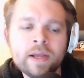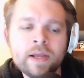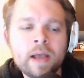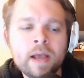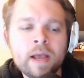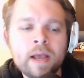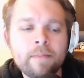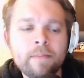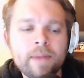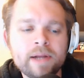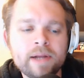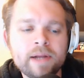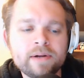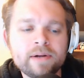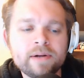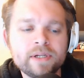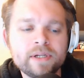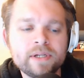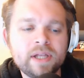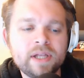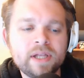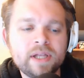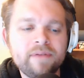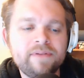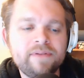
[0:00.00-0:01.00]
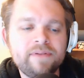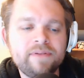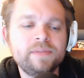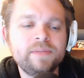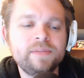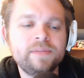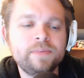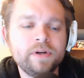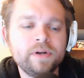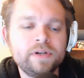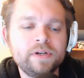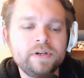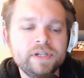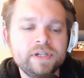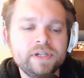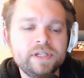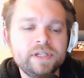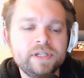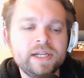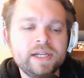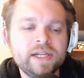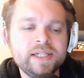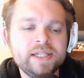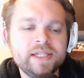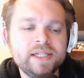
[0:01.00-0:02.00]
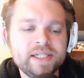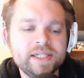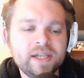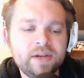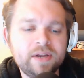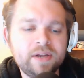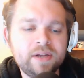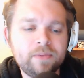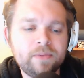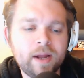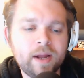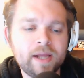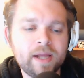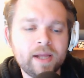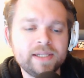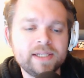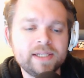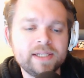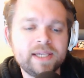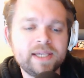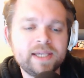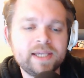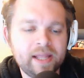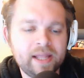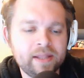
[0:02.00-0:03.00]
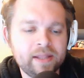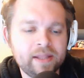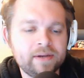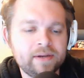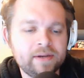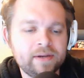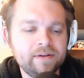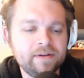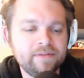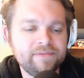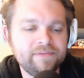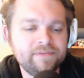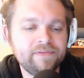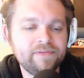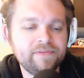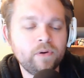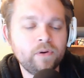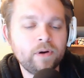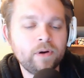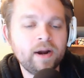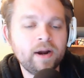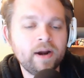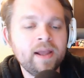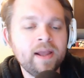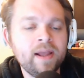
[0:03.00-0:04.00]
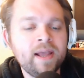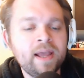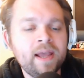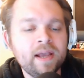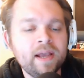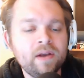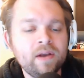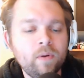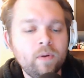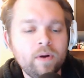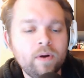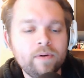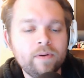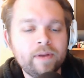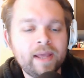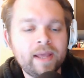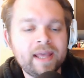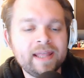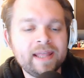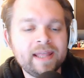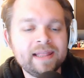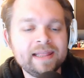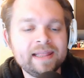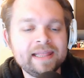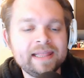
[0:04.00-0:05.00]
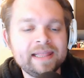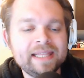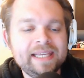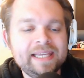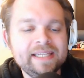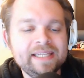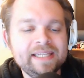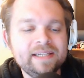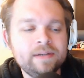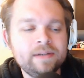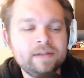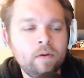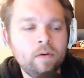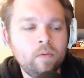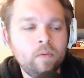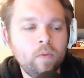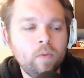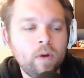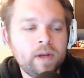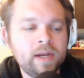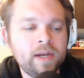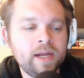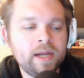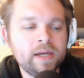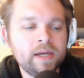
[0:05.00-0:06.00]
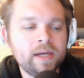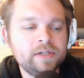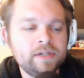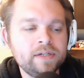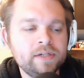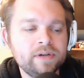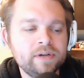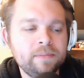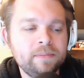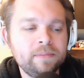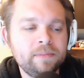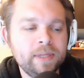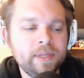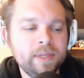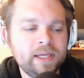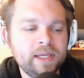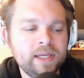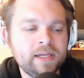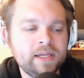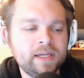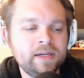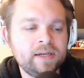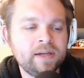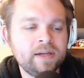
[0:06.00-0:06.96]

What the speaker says: Microsoft has purchased Sunrise Calendar for, quote, at least $100 million.